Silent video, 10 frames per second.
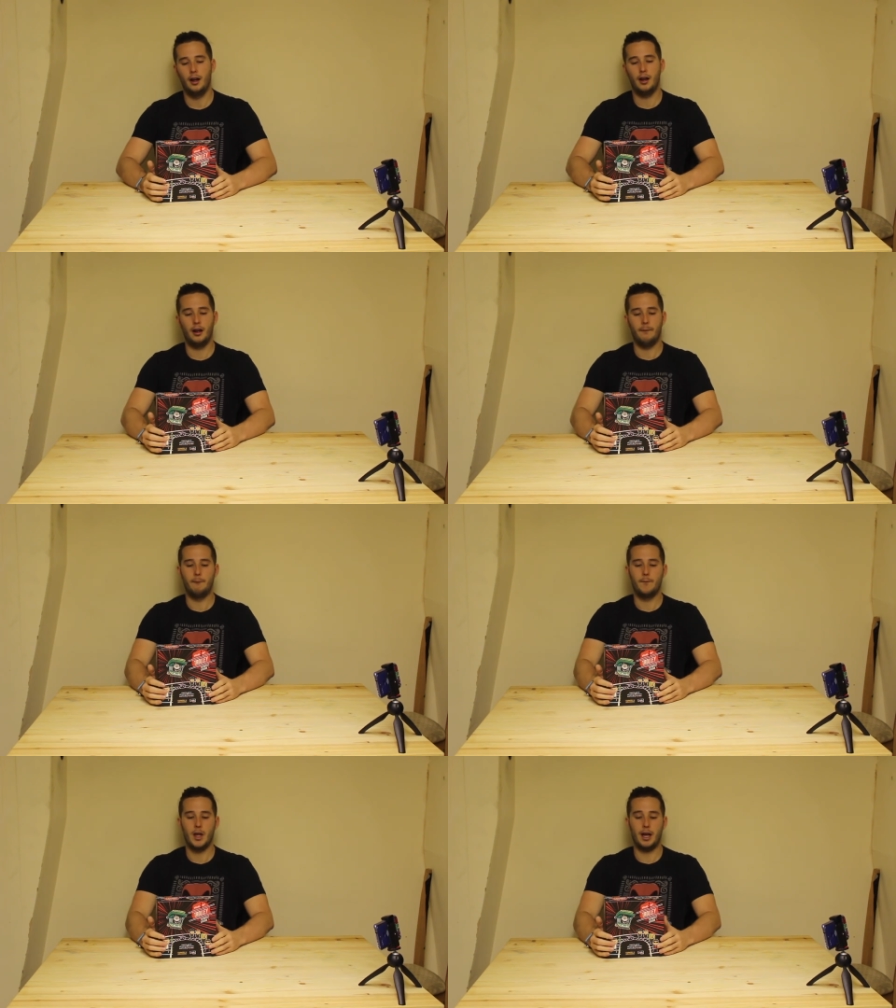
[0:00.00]

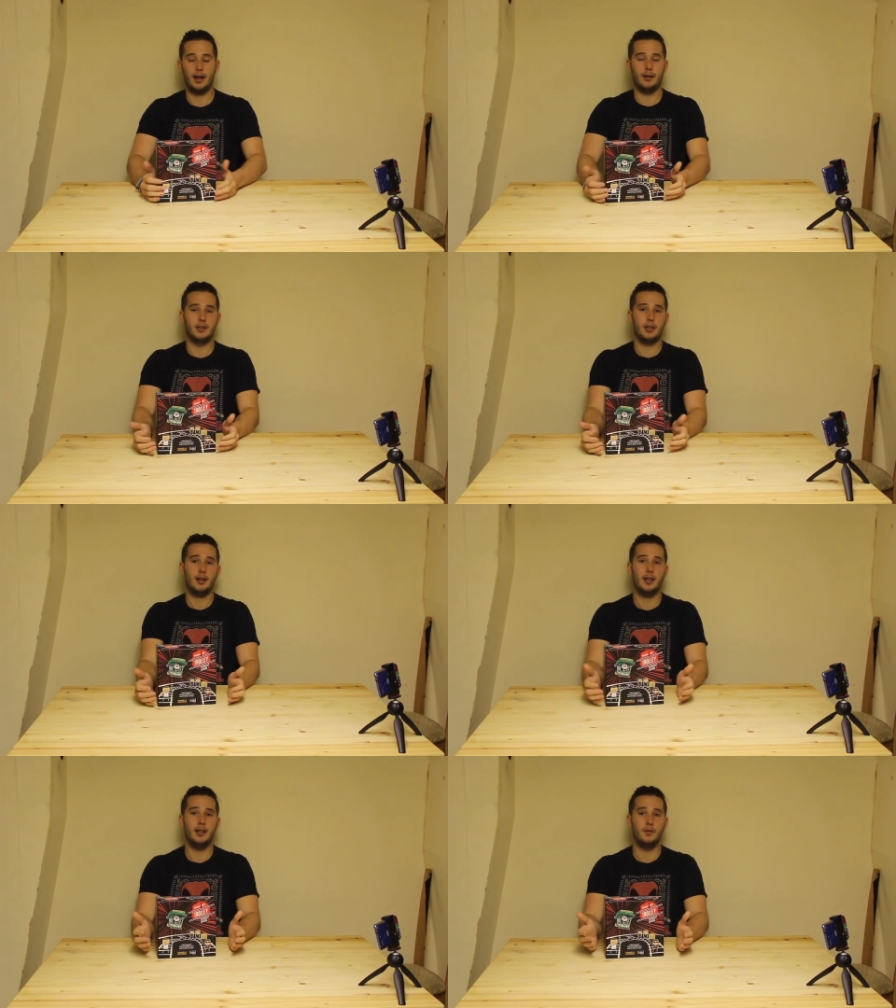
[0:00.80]
And
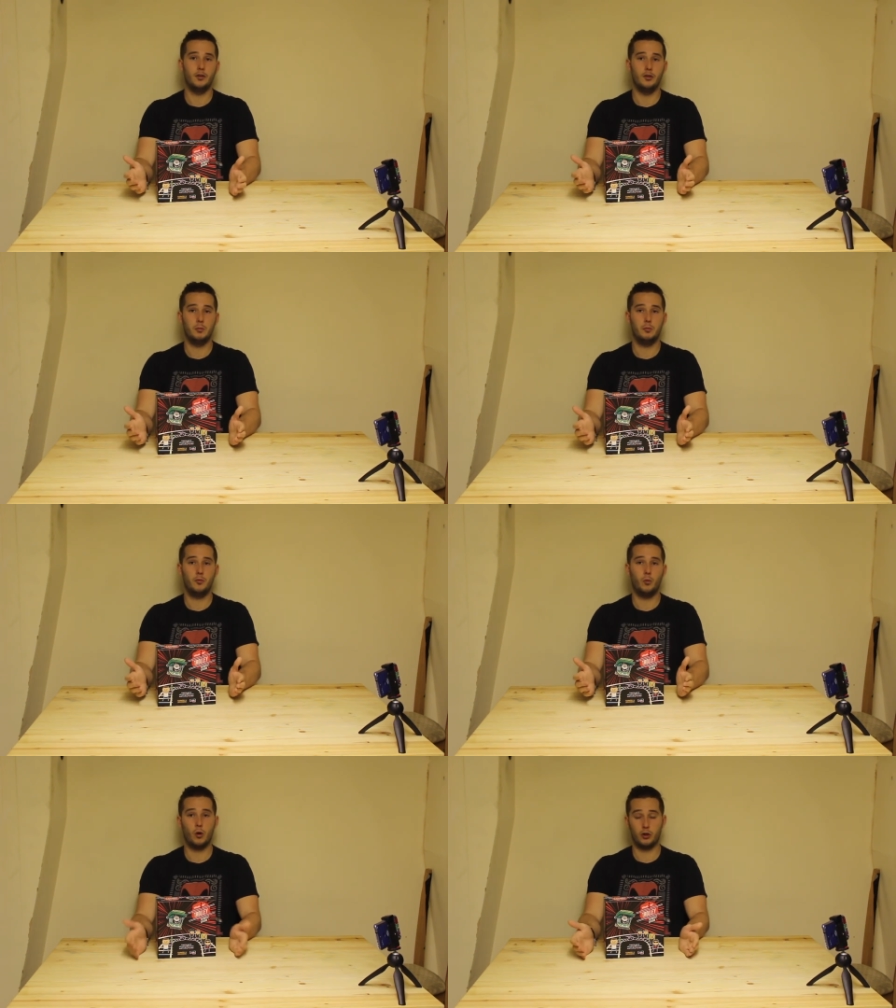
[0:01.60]
if you've
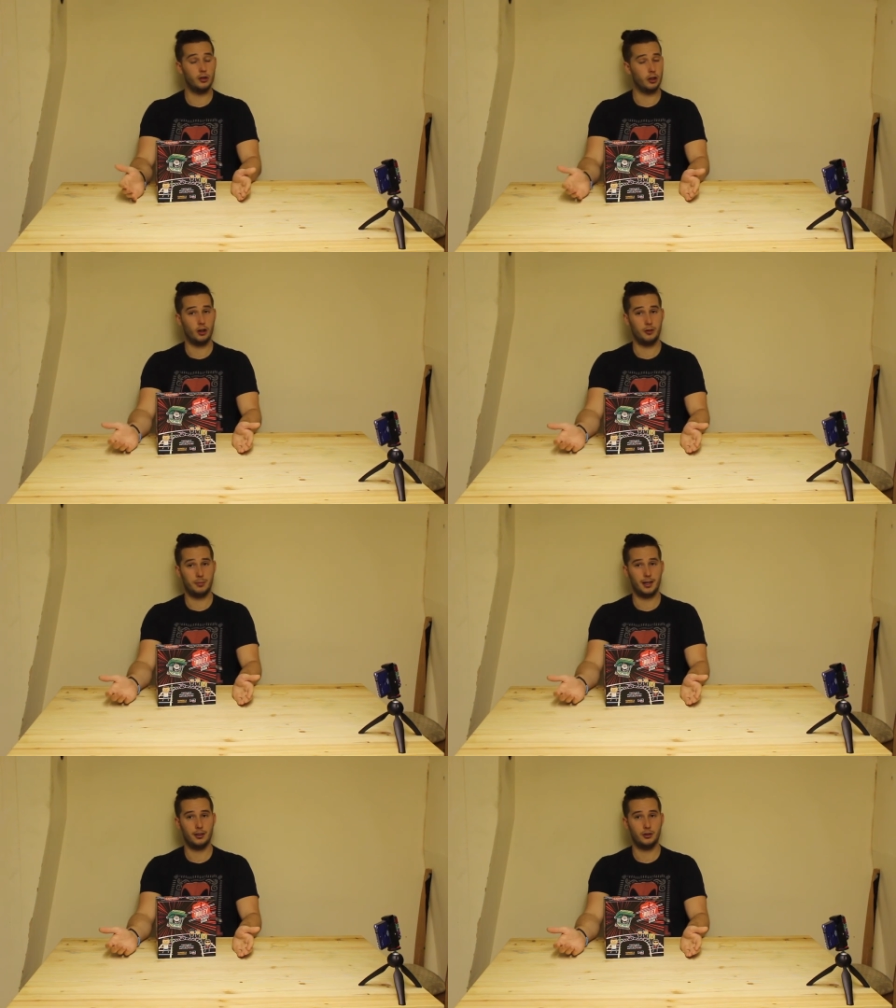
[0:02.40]
watched The Good
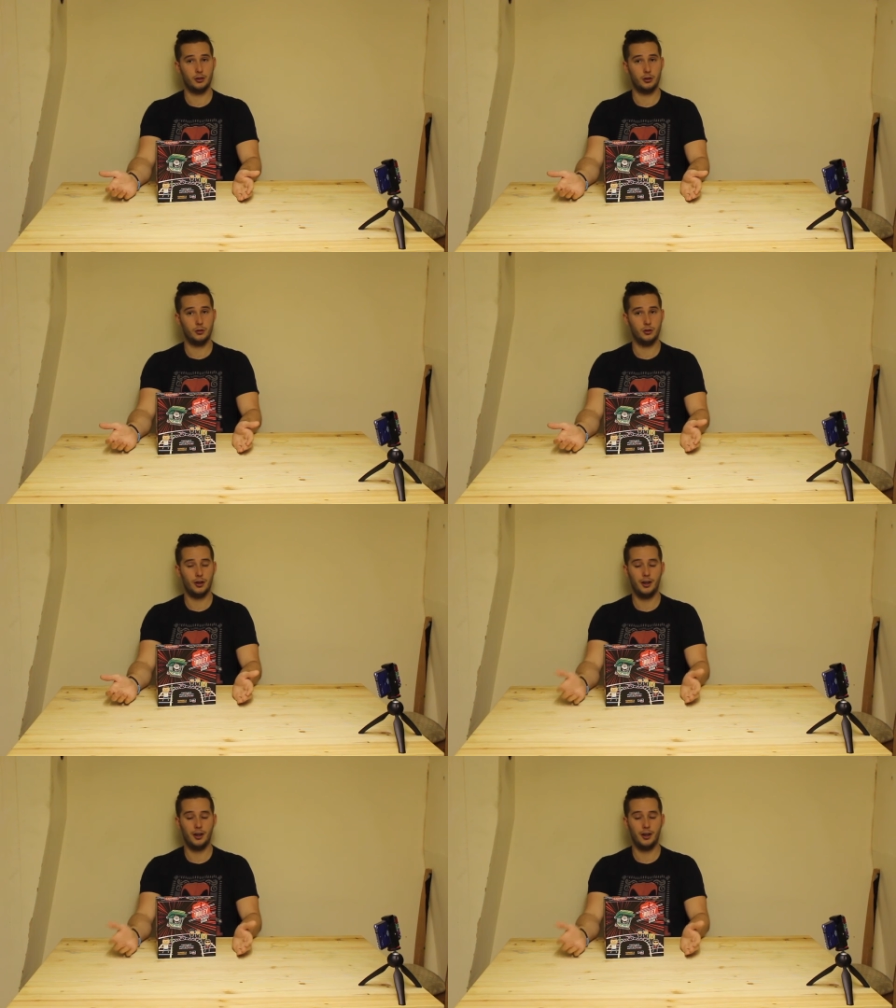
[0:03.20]
Place at all,